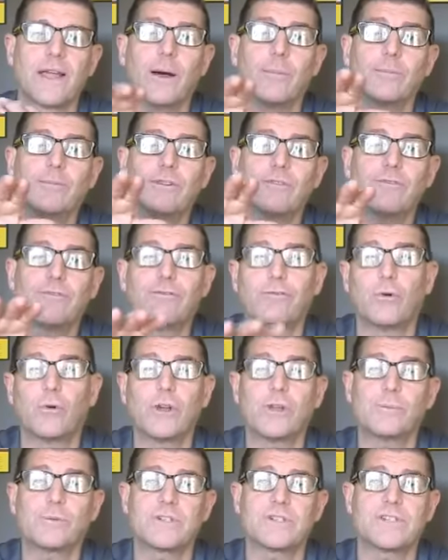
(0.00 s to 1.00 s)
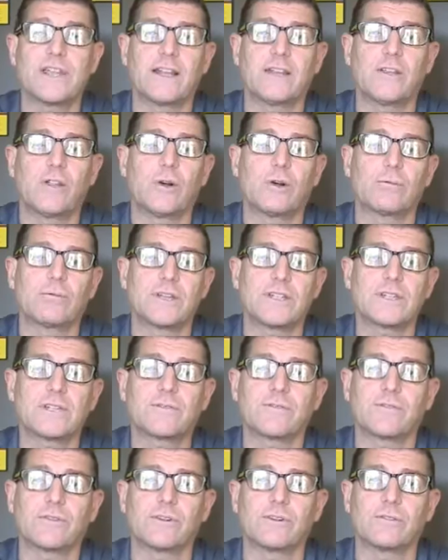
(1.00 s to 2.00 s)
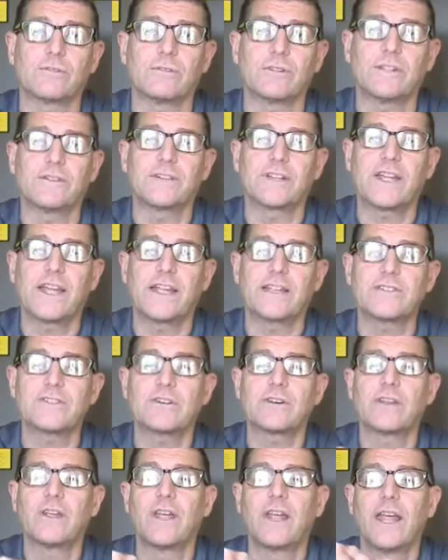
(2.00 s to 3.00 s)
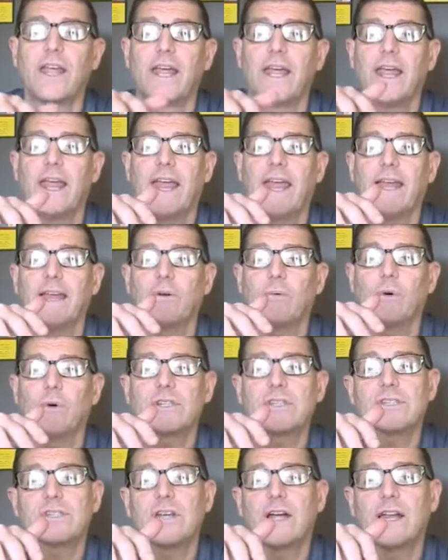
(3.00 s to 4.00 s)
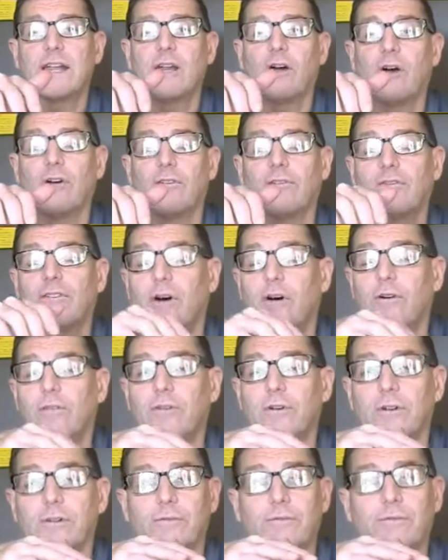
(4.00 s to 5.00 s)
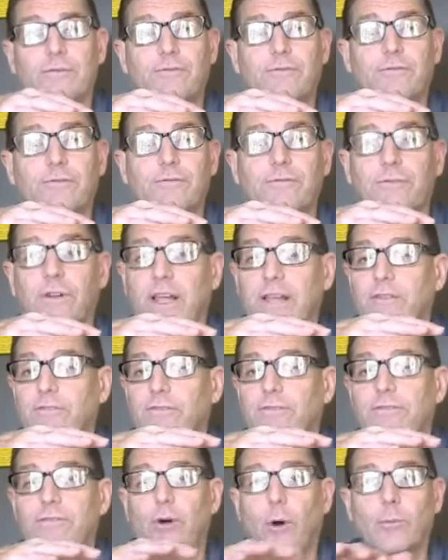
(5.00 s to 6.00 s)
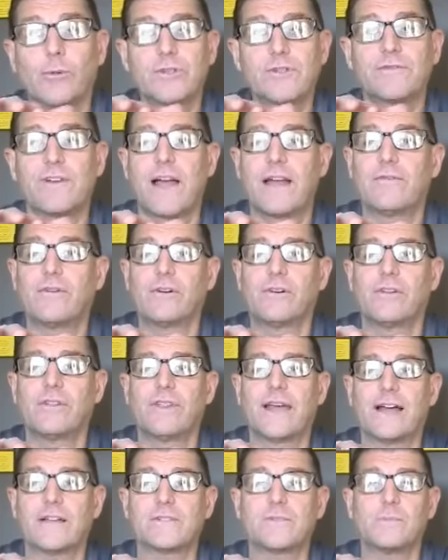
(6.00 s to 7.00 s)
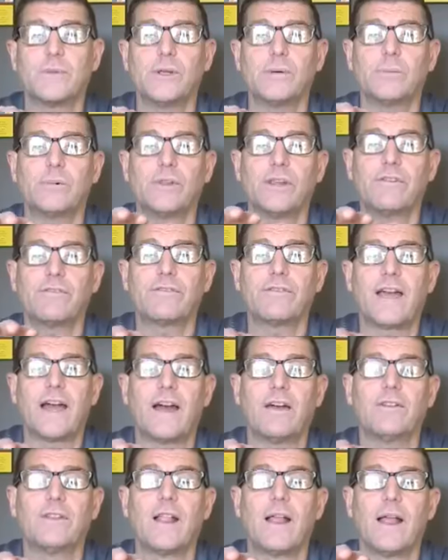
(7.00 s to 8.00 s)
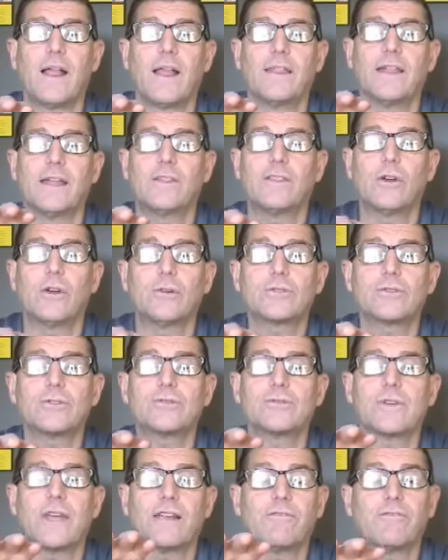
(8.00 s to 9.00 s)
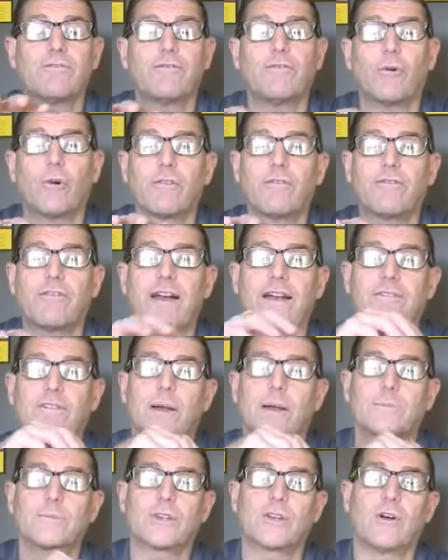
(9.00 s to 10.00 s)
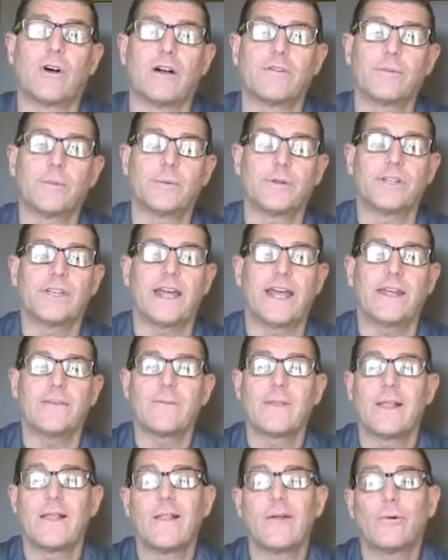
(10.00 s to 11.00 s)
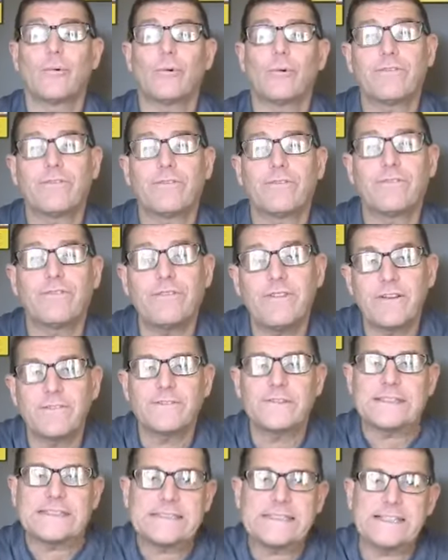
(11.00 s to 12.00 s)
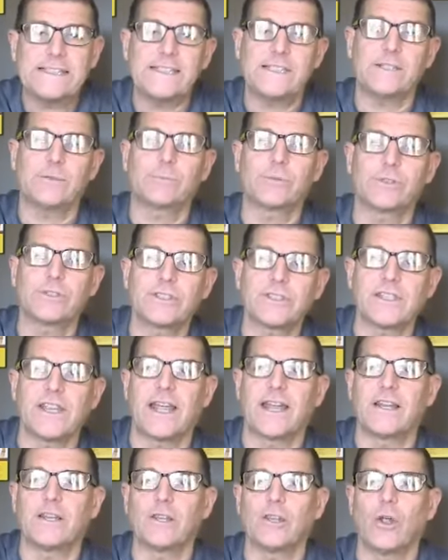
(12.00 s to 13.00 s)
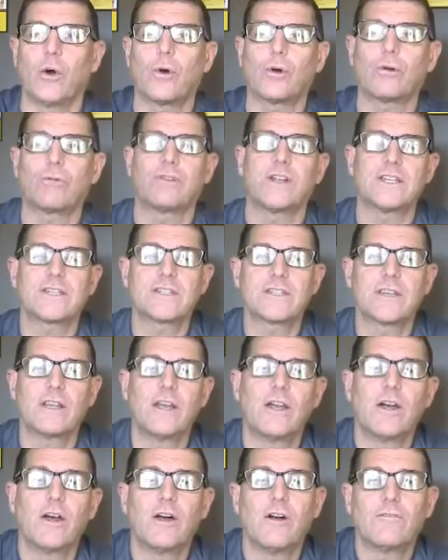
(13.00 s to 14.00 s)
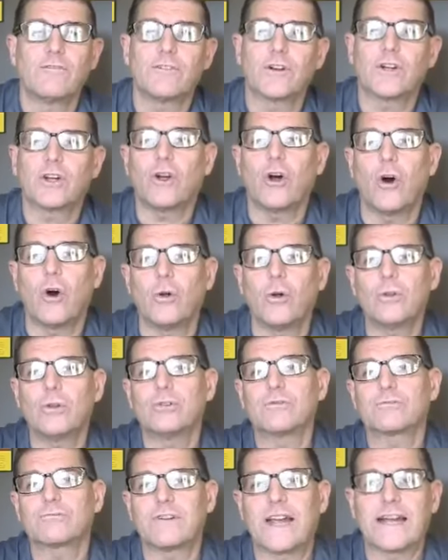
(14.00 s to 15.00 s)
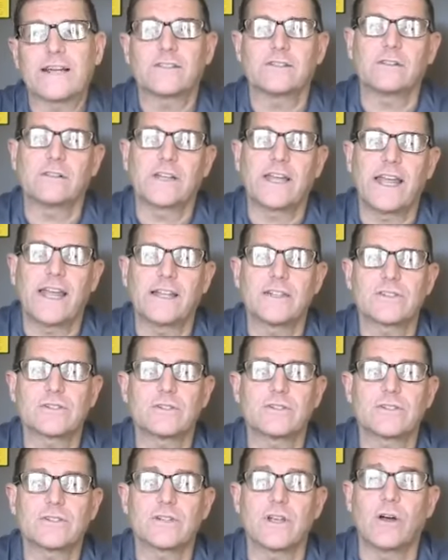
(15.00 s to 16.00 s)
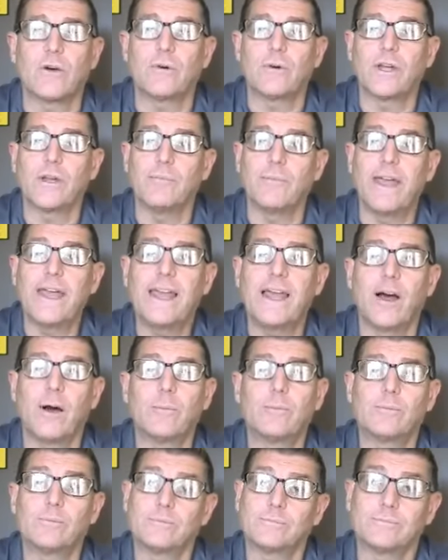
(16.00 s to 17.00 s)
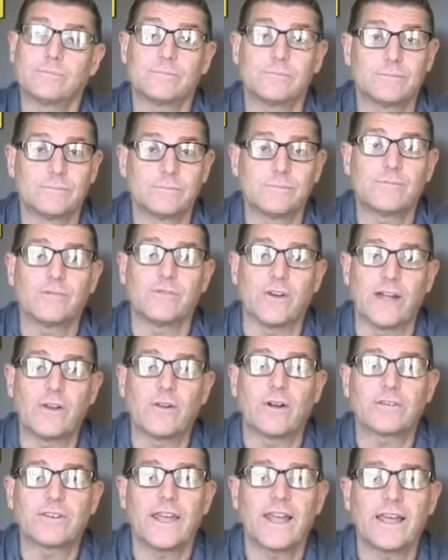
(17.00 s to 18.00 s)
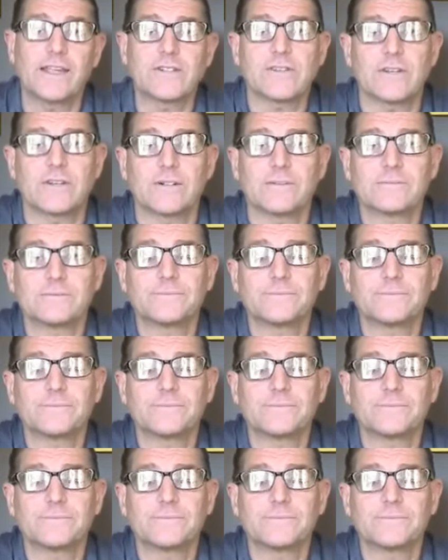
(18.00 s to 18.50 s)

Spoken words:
up to 40% lower risk for liver cancer. And in one study of over like almost 500,000 people, they found that those who drank 4 or 5 cups of coffee per day were 15% lower risk for colorectal cancer. So it may help fight off cancer.